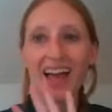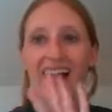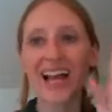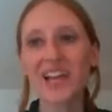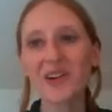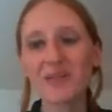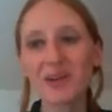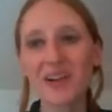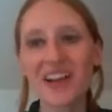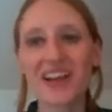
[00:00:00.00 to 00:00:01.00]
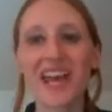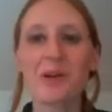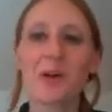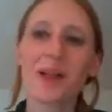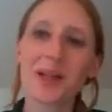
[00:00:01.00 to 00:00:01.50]
Hello everyone
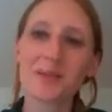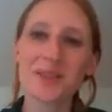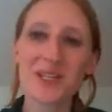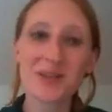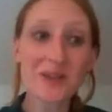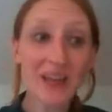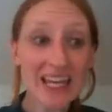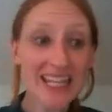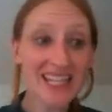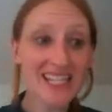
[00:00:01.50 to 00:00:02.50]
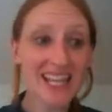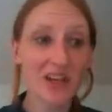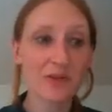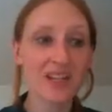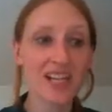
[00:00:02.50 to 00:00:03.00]
and welcome to English
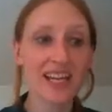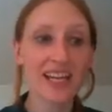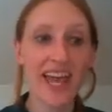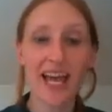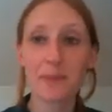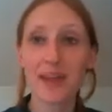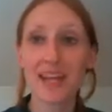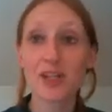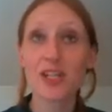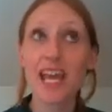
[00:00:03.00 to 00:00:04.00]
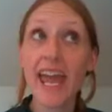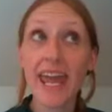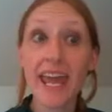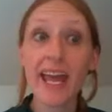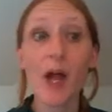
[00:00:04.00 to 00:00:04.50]
Language Academy.
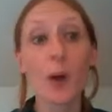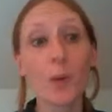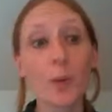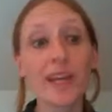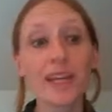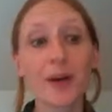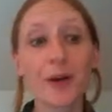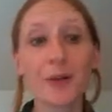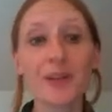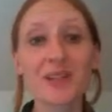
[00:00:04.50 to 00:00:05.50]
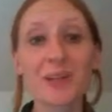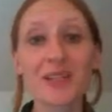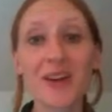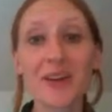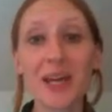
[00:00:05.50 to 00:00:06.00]
Today we are going to be
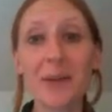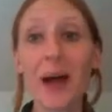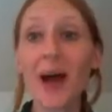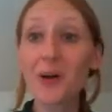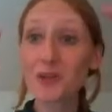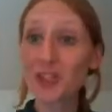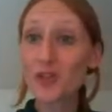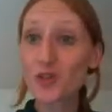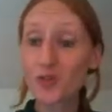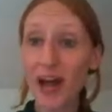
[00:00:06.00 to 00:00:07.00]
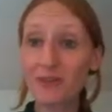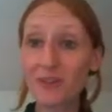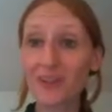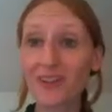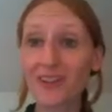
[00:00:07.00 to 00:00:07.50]
talking about
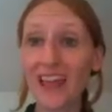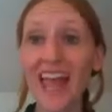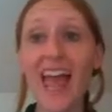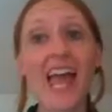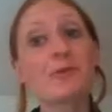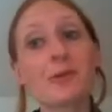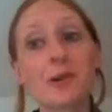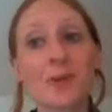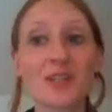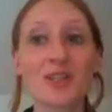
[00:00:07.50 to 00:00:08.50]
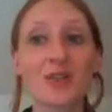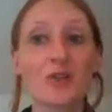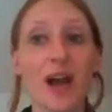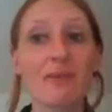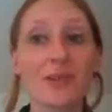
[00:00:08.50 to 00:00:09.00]
travel. Everyone wants to
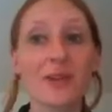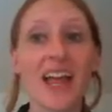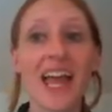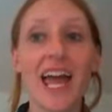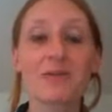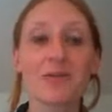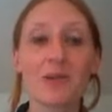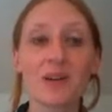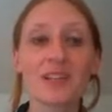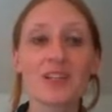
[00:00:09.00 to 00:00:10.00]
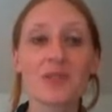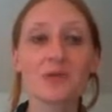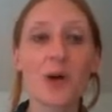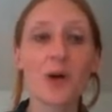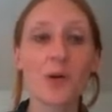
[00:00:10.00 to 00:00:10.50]
travel. Everyone wants to
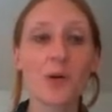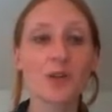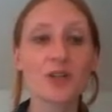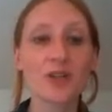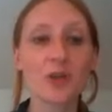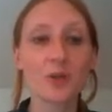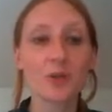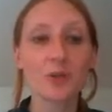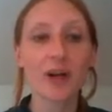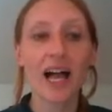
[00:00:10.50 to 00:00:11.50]
go to